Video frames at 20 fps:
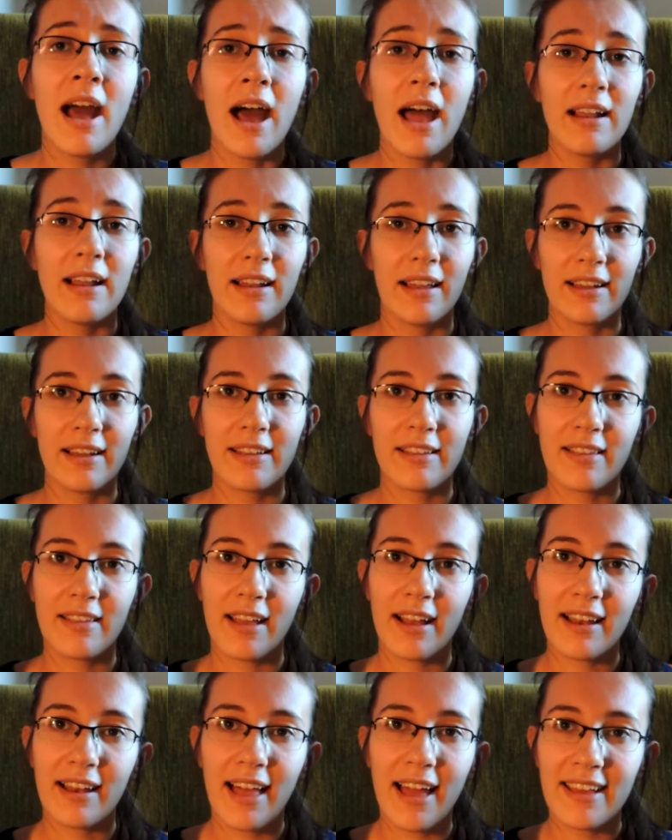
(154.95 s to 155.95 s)
I
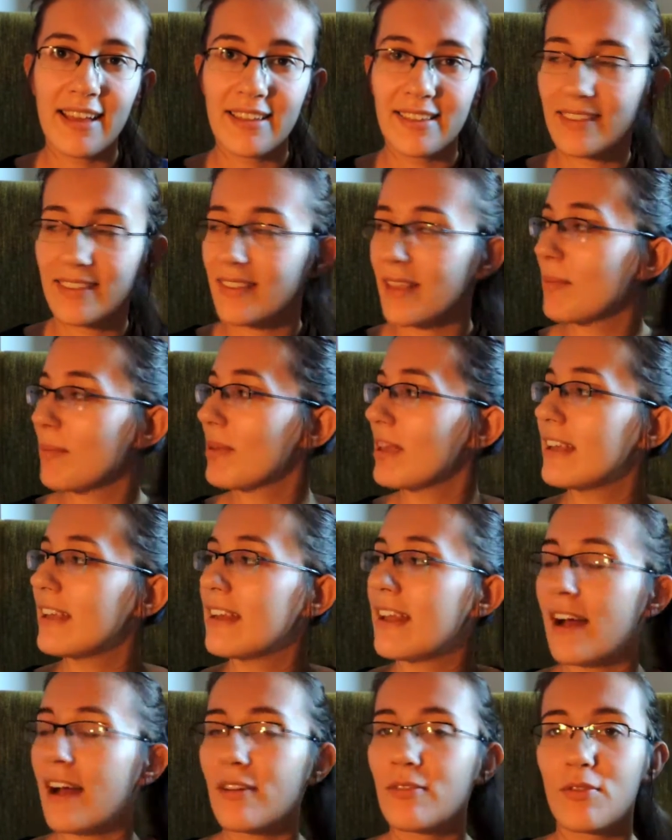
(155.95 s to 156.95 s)
liked them
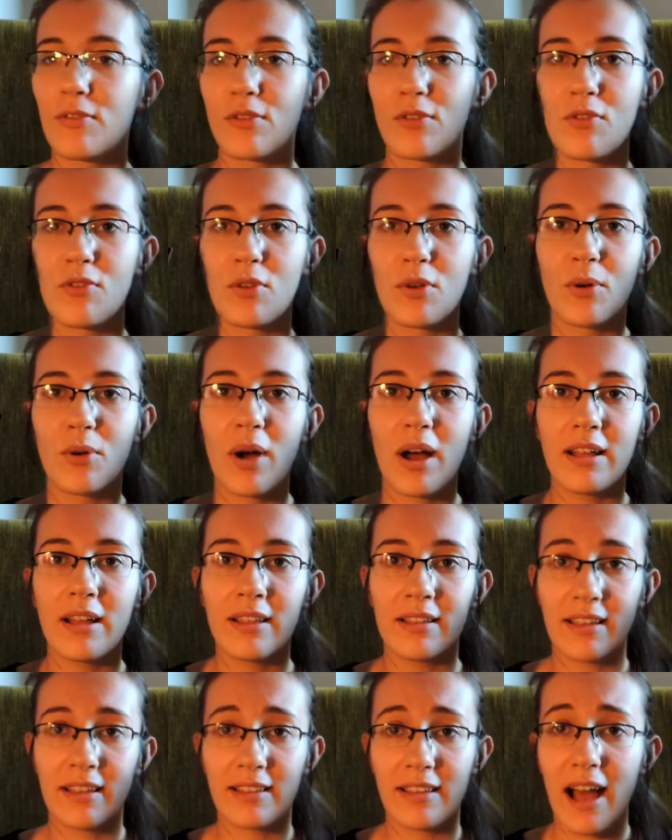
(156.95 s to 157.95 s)
enough so
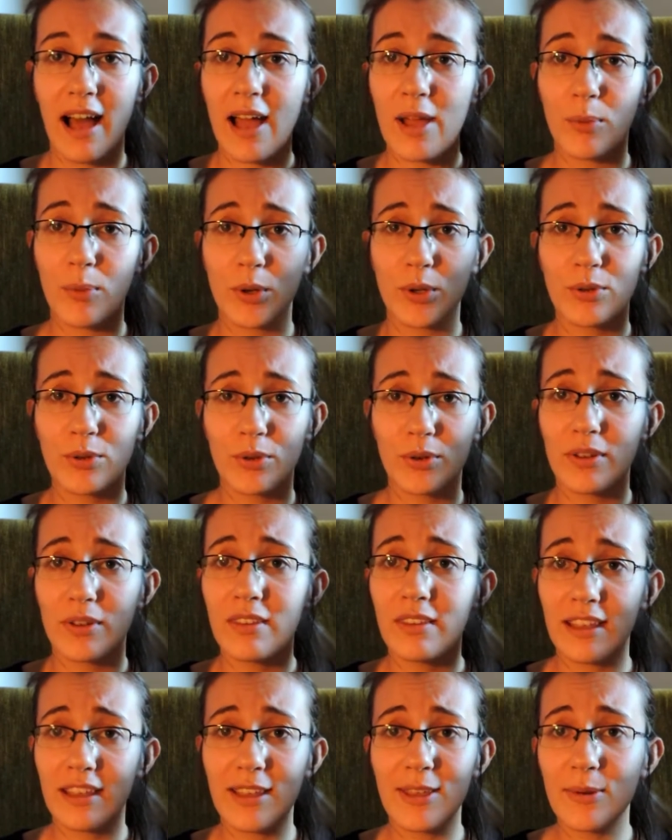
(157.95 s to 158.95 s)
that I want to
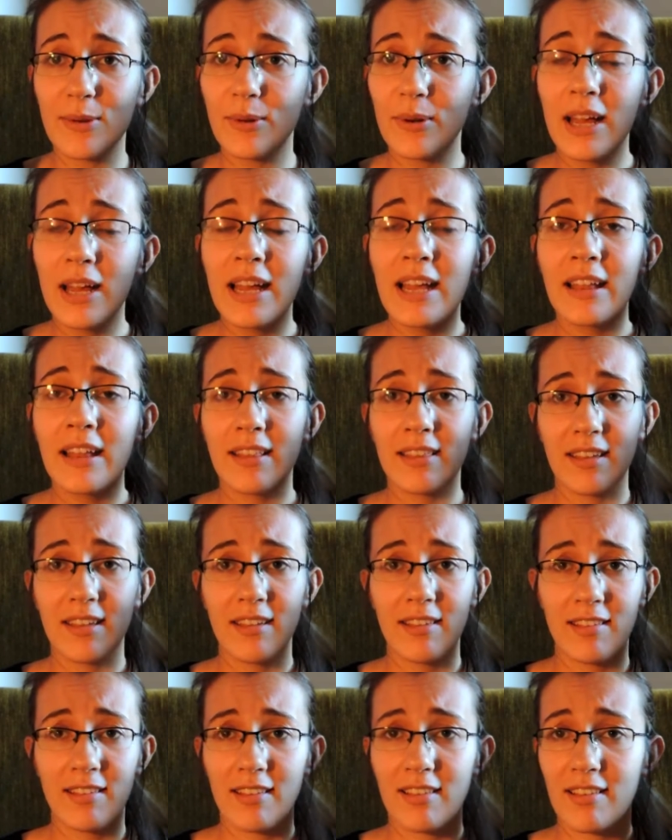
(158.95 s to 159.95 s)
continue
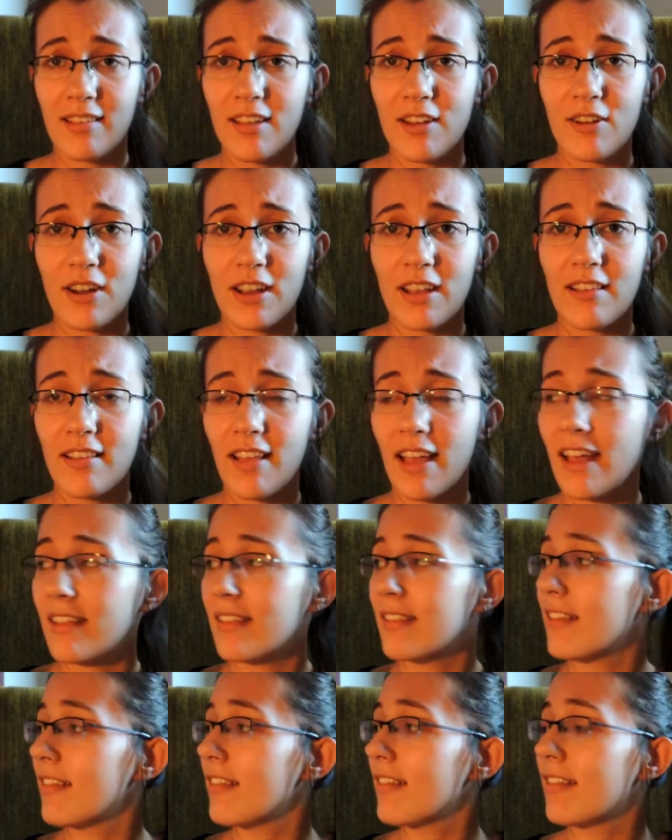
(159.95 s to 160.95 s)
this series,
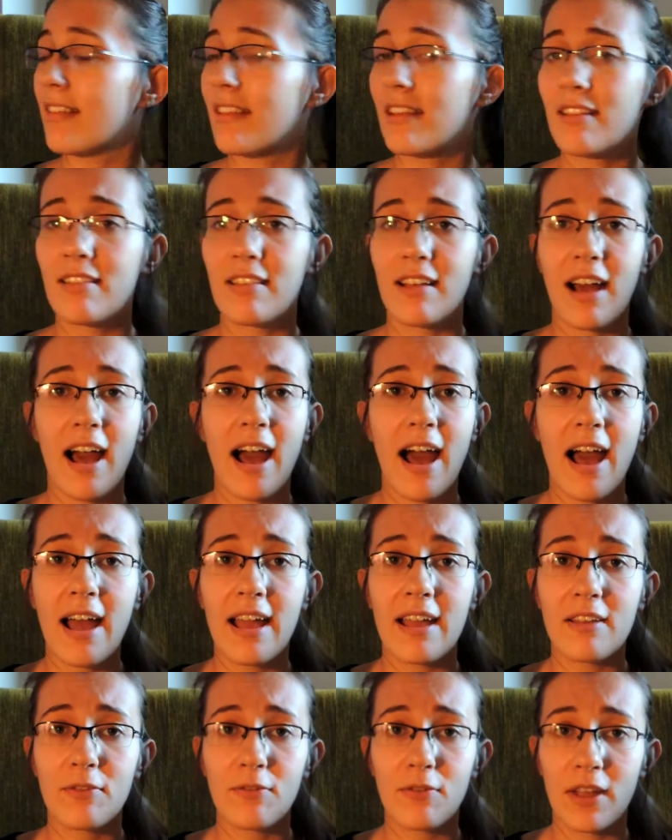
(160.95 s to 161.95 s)
and this is
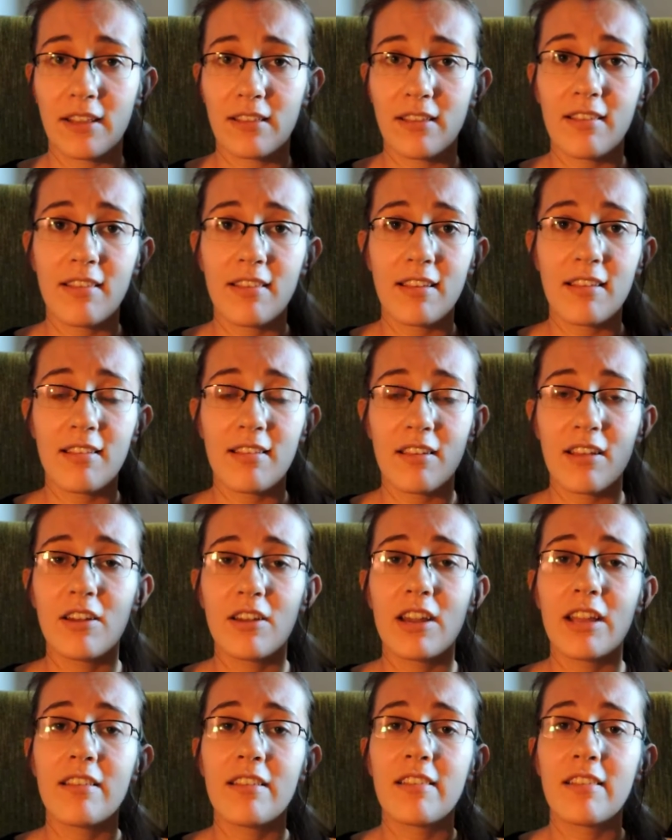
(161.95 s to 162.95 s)
high fantasy
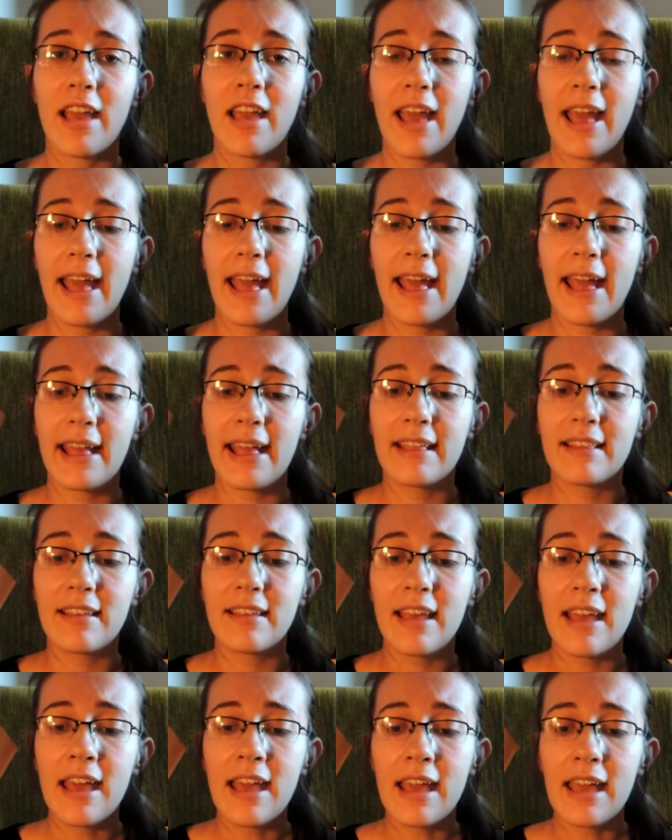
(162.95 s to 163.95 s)
series, and
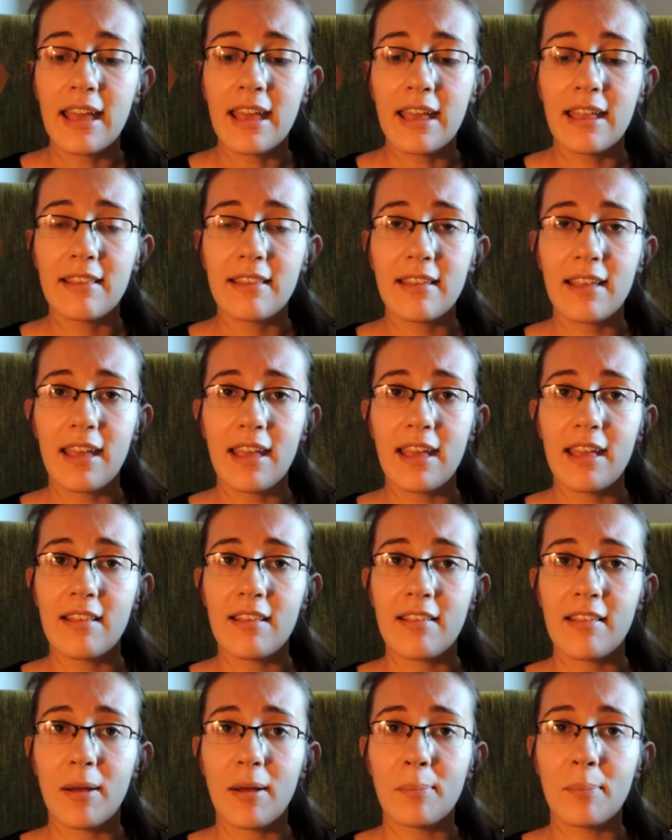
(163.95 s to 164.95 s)
it
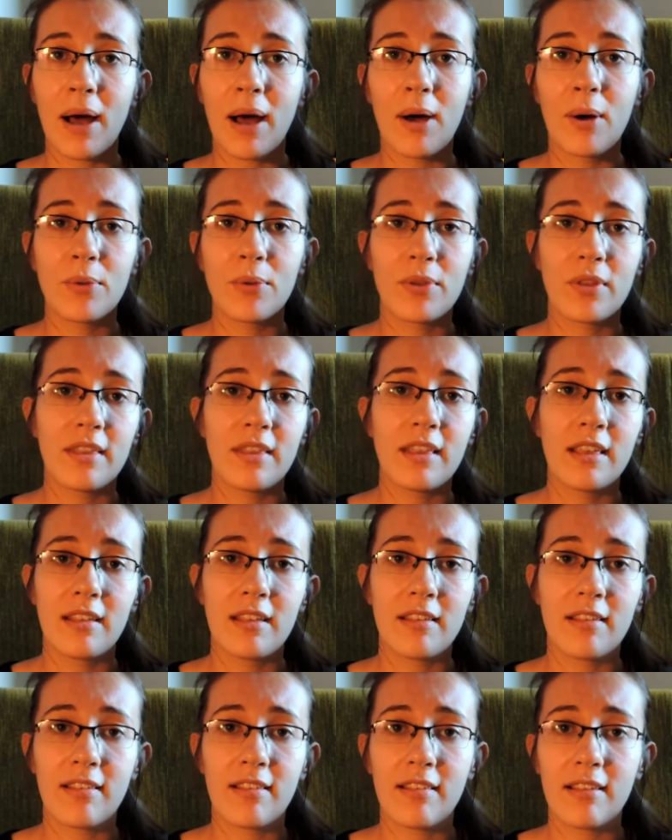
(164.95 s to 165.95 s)
is about
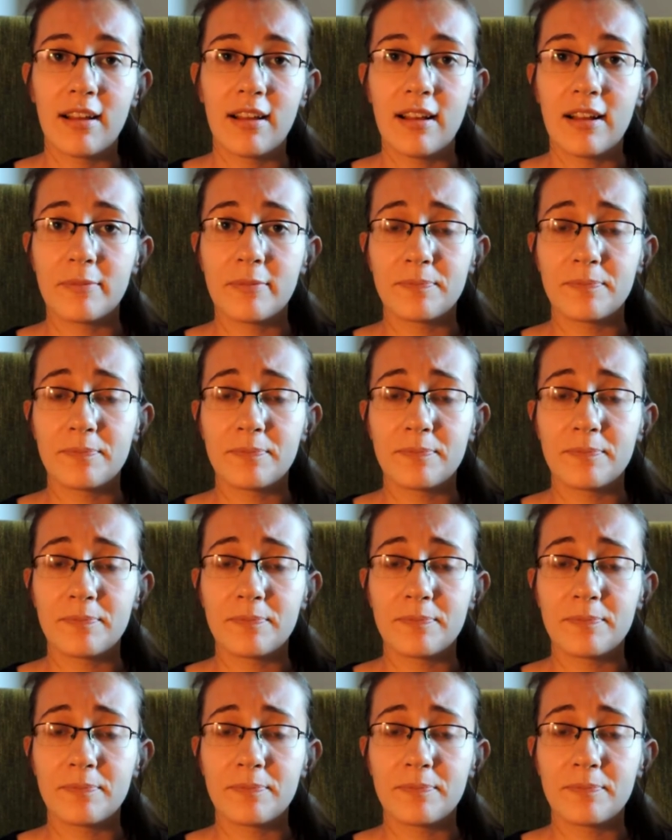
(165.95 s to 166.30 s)
this